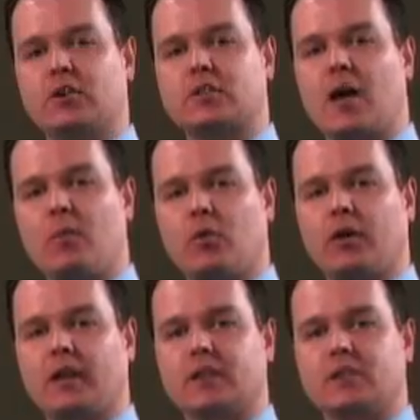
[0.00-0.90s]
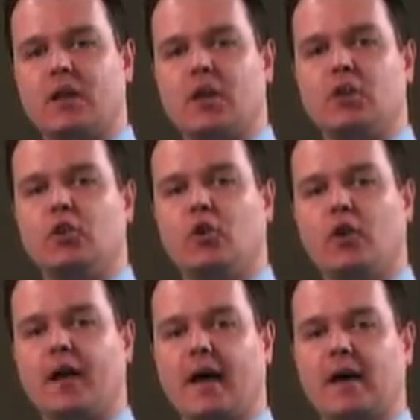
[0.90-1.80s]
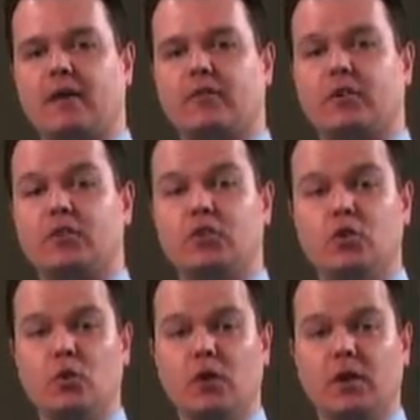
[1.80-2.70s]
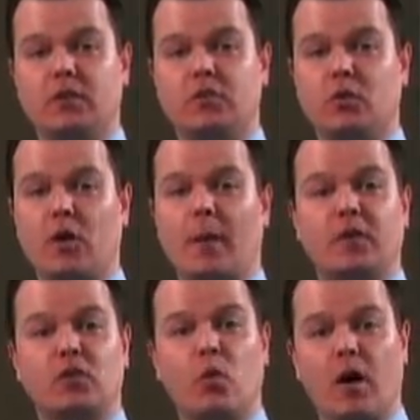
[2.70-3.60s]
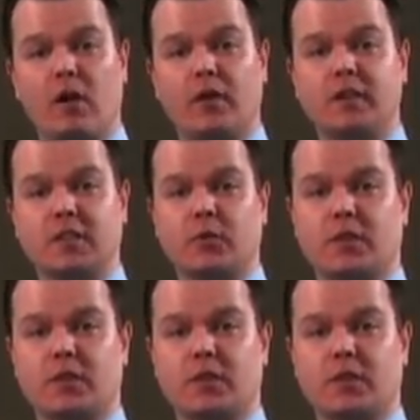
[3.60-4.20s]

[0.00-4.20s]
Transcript: soundboard is, you could have 2 to up to 12 auxiliary